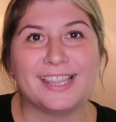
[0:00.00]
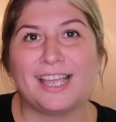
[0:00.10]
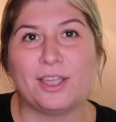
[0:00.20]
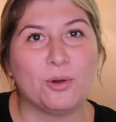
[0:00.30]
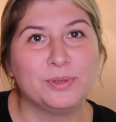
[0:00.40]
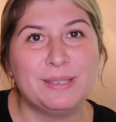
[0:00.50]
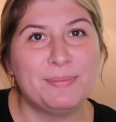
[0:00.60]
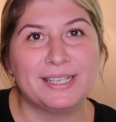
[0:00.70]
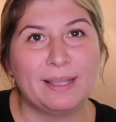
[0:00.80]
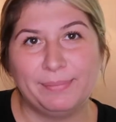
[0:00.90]
think I only
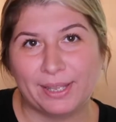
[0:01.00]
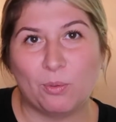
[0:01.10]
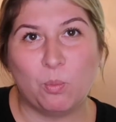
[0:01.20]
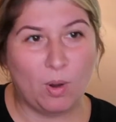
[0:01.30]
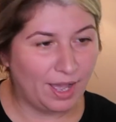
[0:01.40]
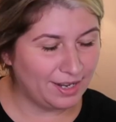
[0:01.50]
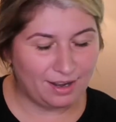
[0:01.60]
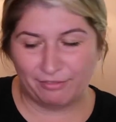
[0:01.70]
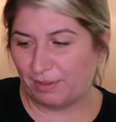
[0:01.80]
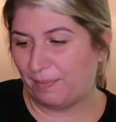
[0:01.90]
picked up like
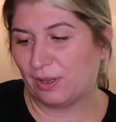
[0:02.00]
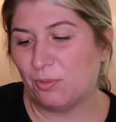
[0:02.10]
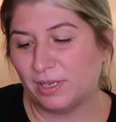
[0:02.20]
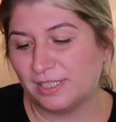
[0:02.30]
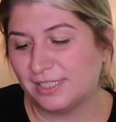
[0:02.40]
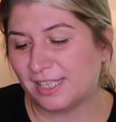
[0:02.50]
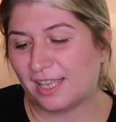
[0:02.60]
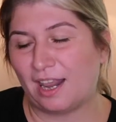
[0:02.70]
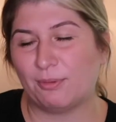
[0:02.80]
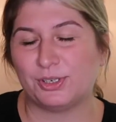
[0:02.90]
one of the big ones,
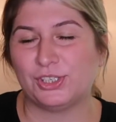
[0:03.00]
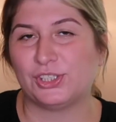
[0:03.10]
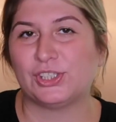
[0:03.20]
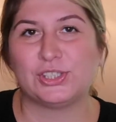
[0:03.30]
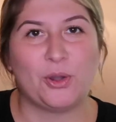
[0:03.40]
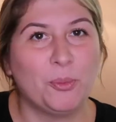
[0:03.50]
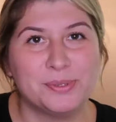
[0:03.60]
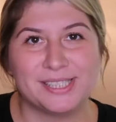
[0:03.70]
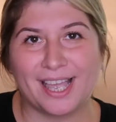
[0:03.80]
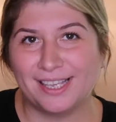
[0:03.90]
and I was just so
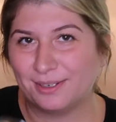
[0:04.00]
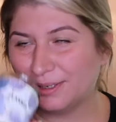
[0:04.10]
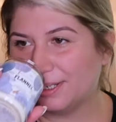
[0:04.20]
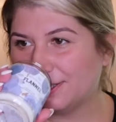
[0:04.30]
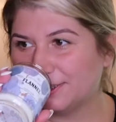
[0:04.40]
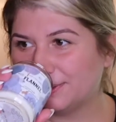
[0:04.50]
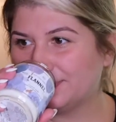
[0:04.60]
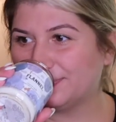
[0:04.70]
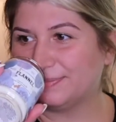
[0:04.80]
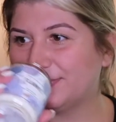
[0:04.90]
upset
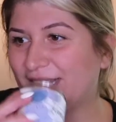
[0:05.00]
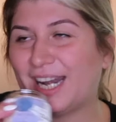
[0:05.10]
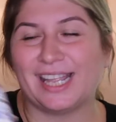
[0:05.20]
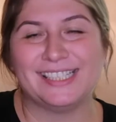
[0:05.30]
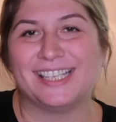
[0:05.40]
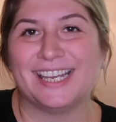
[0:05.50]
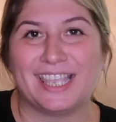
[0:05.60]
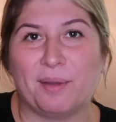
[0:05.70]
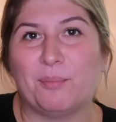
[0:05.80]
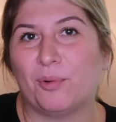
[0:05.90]
that I didn't
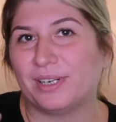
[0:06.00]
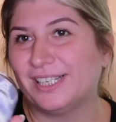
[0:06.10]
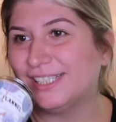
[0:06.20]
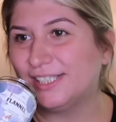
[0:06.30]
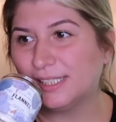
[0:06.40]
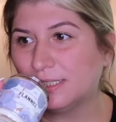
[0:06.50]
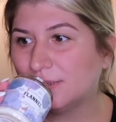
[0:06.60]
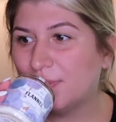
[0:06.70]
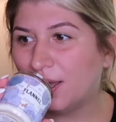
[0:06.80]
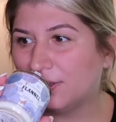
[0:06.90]
get more. This just
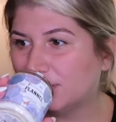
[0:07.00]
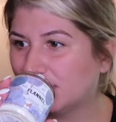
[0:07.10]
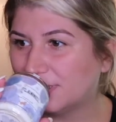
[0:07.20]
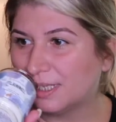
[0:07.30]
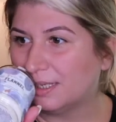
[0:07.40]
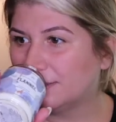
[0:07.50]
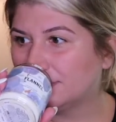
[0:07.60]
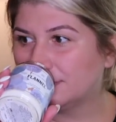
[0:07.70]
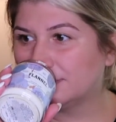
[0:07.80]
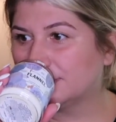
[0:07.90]
smells,
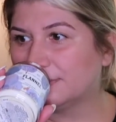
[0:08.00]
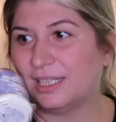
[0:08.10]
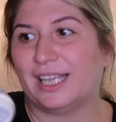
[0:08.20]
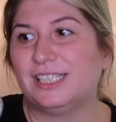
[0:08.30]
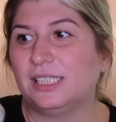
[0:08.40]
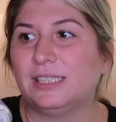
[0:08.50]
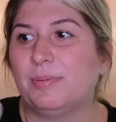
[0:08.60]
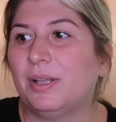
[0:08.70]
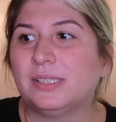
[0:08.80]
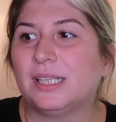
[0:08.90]
it just
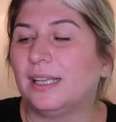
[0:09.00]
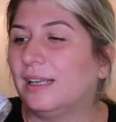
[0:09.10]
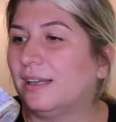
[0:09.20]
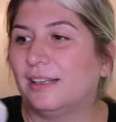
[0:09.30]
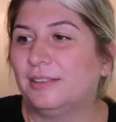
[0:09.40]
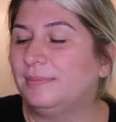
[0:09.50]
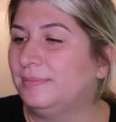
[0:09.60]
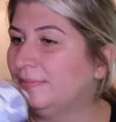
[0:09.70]
smells like I